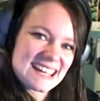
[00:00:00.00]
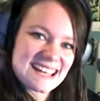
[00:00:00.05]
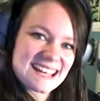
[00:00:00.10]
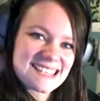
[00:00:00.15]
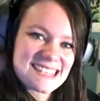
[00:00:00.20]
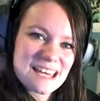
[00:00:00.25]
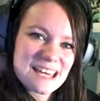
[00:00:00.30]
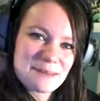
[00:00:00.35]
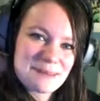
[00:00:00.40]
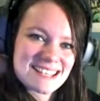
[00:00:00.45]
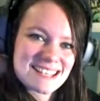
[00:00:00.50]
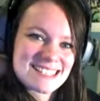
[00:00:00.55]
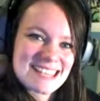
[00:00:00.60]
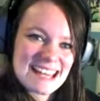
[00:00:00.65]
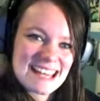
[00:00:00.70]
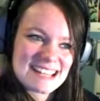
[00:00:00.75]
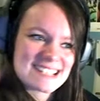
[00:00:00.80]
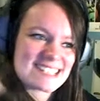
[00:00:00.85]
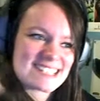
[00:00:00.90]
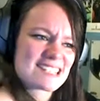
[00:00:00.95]
I guess that makes
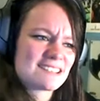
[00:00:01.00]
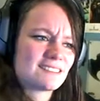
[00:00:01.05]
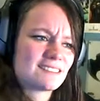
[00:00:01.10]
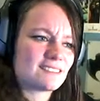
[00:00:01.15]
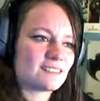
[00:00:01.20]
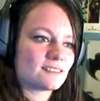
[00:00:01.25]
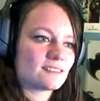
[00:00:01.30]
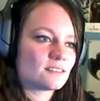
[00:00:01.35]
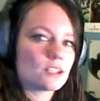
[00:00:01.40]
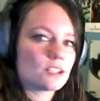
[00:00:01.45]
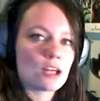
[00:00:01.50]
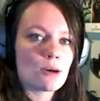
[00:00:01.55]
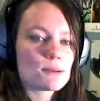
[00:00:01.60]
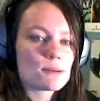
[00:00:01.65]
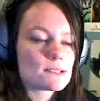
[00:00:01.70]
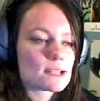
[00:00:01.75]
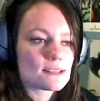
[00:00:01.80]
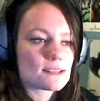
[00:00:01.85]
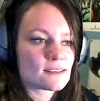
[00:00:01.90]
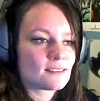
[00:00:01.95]
sense. No,
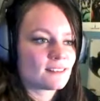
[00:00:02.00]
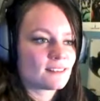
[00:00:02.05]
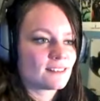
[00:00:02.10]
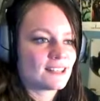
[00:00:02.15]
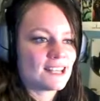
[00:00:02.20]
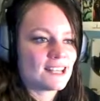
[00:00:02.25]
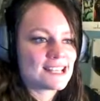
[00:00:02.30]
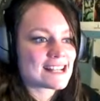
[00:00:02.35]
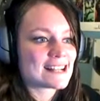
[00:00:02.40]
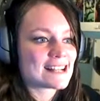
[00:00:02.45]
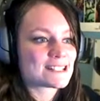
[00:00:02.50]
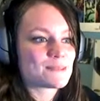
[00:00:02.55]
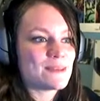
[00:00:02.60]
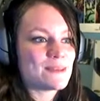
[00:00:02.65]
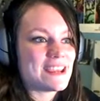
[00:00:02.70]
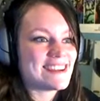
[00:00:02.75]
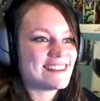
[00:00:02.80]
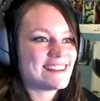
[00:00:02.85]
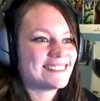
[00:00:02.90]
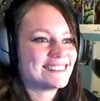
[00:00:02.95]
it doesn't. At least not to
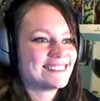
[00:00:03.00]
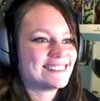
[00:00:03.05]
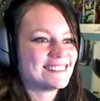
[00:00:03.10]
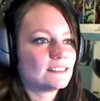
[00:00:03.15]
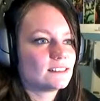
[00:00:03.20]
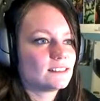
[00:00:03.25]
me!